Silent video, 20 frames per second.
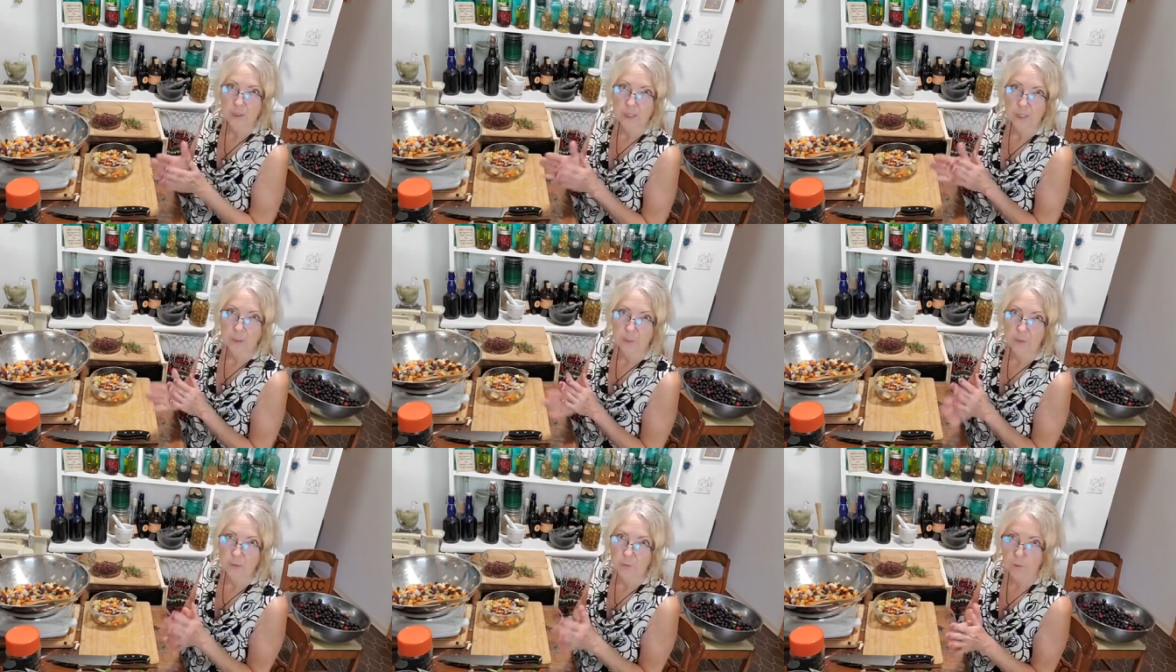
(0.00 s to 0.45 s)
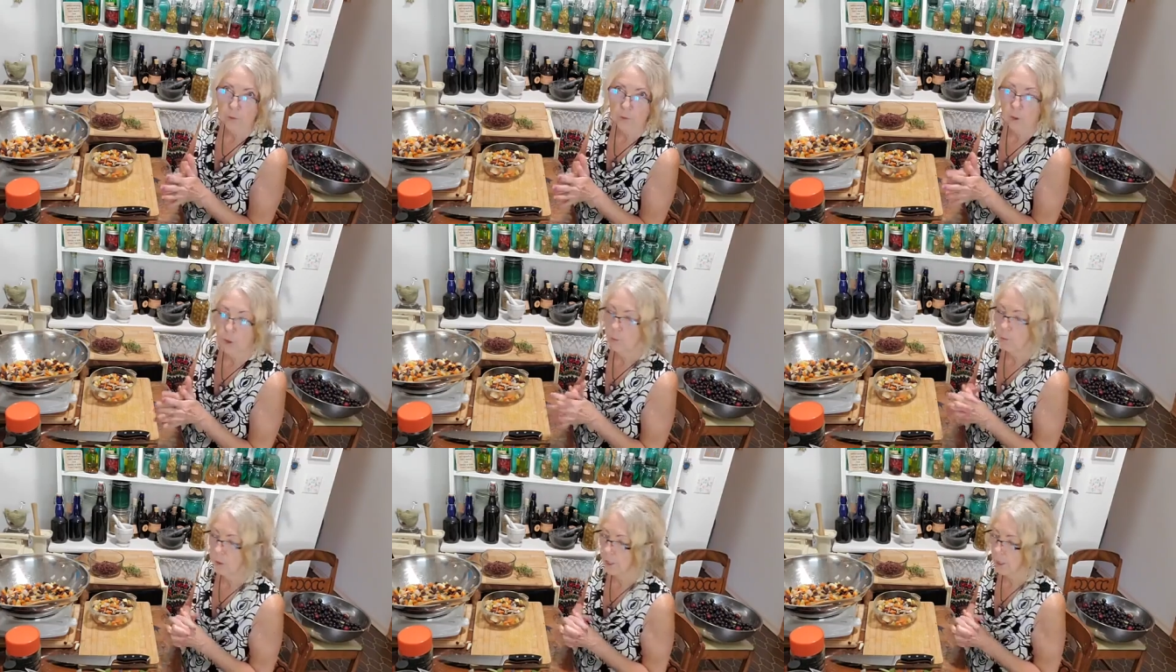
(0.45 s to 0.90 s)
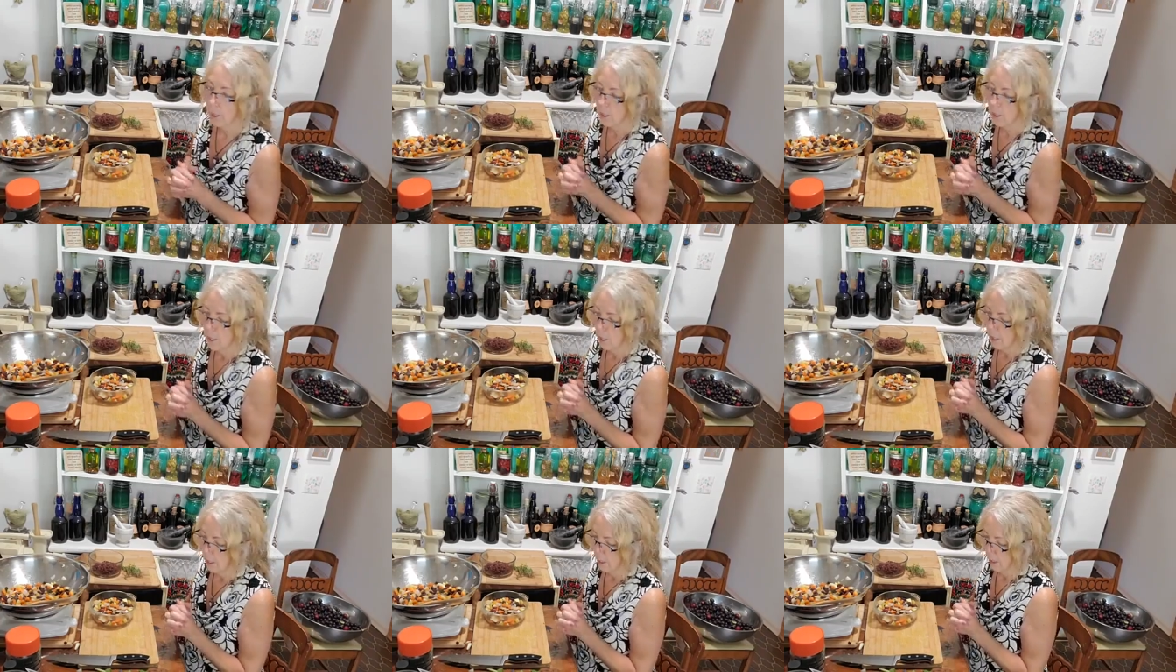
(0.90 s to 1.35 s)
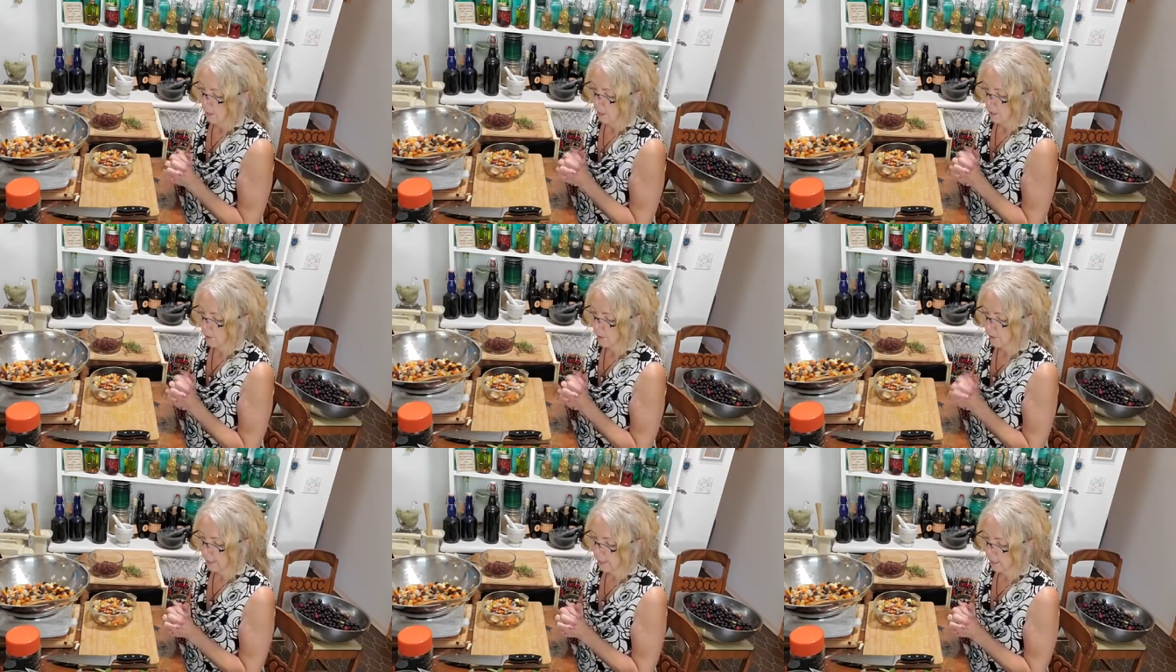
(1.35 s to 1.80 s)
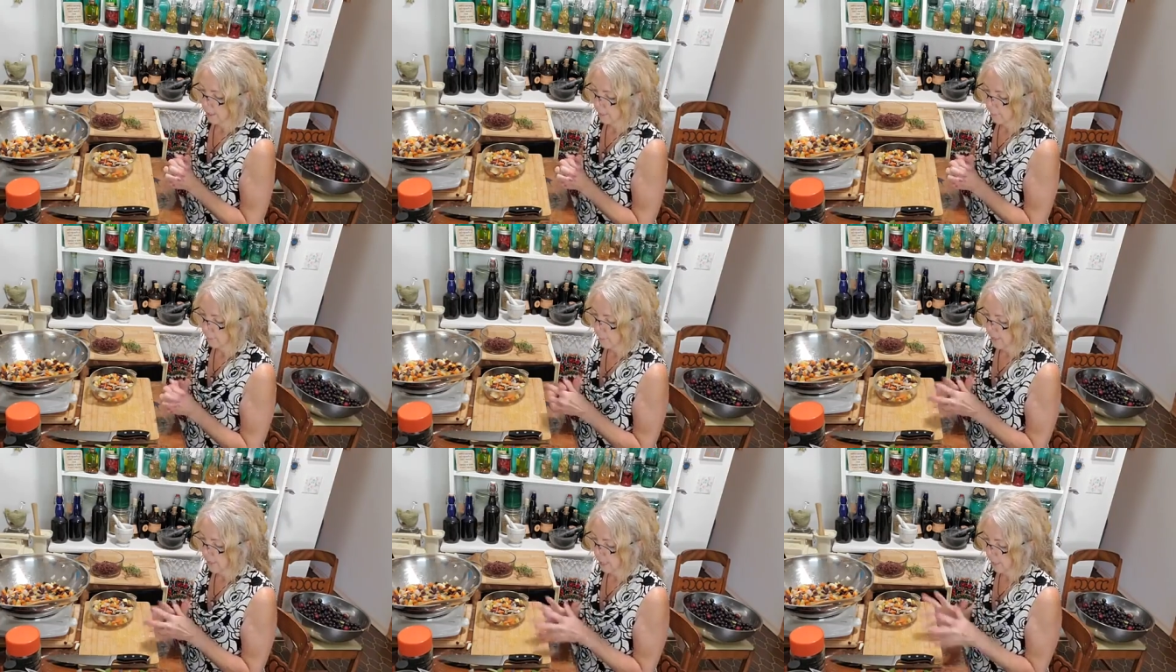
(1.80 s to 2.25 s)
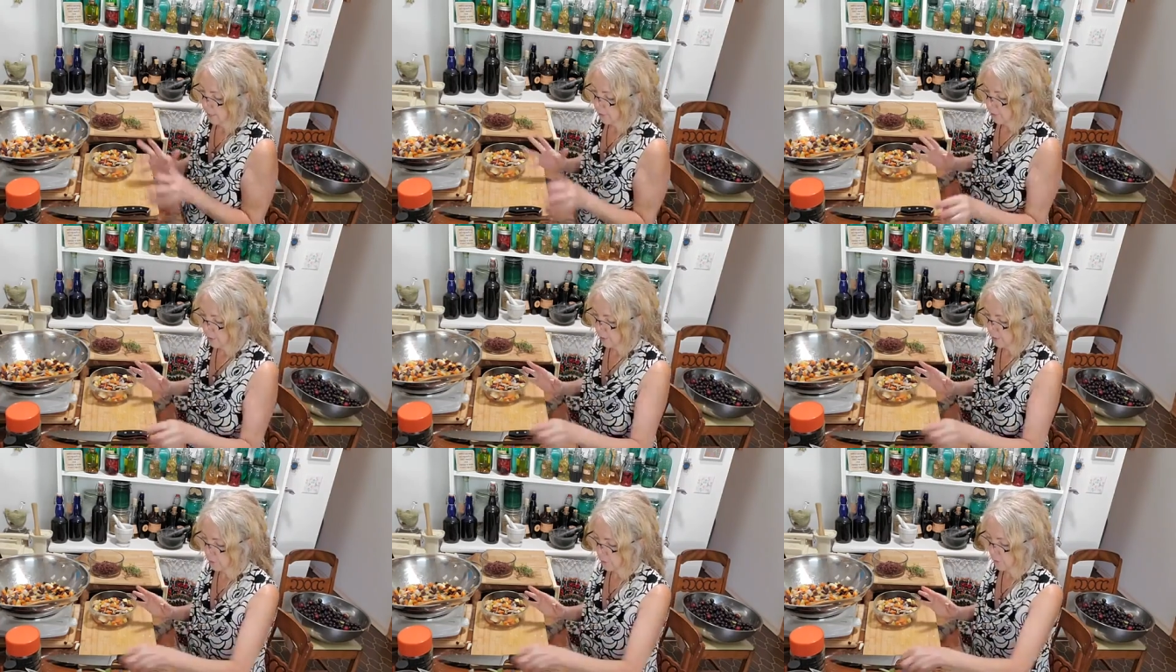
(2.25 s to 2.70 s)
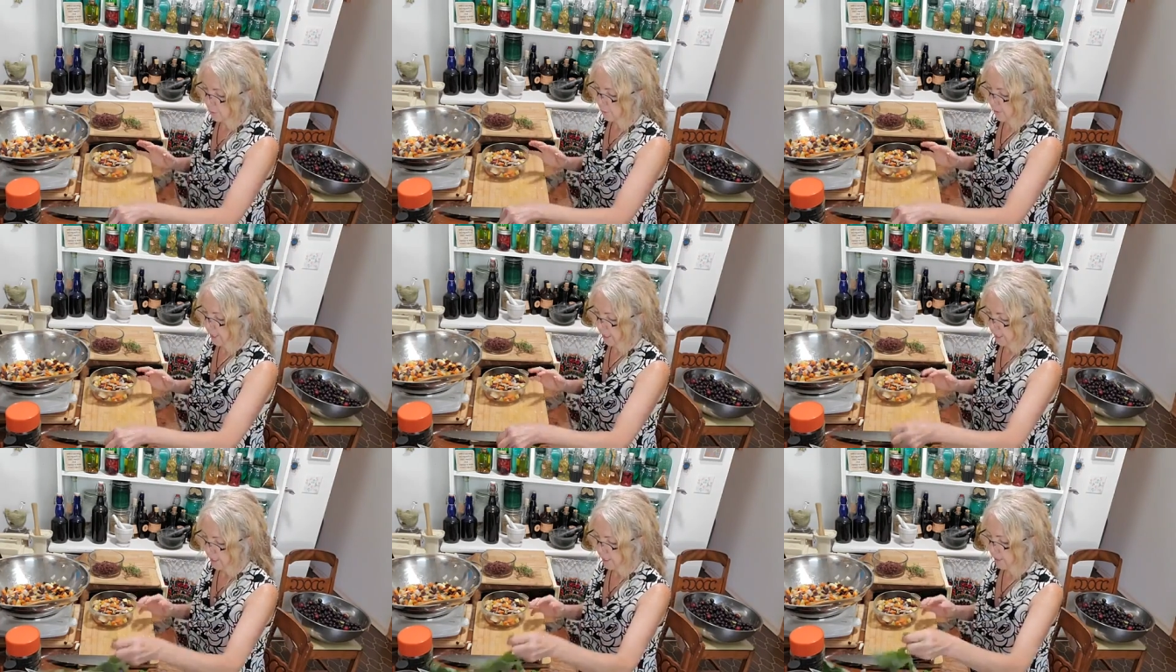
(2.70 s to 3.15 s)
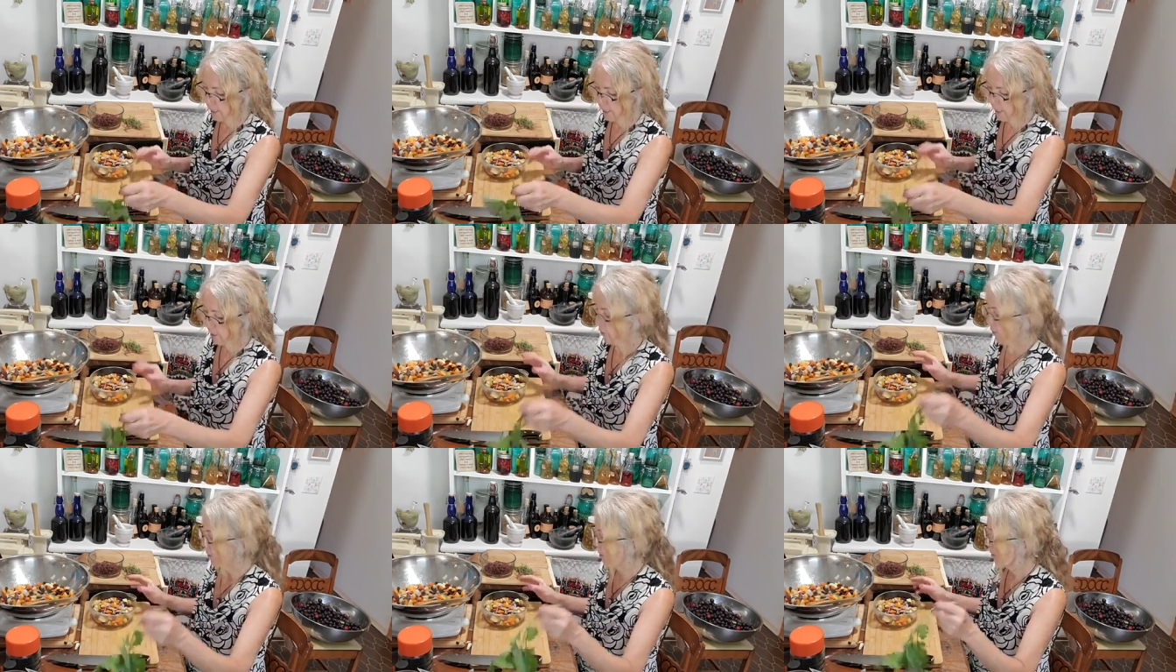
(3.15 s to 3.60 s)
something for homework. Okay, back to the plan here.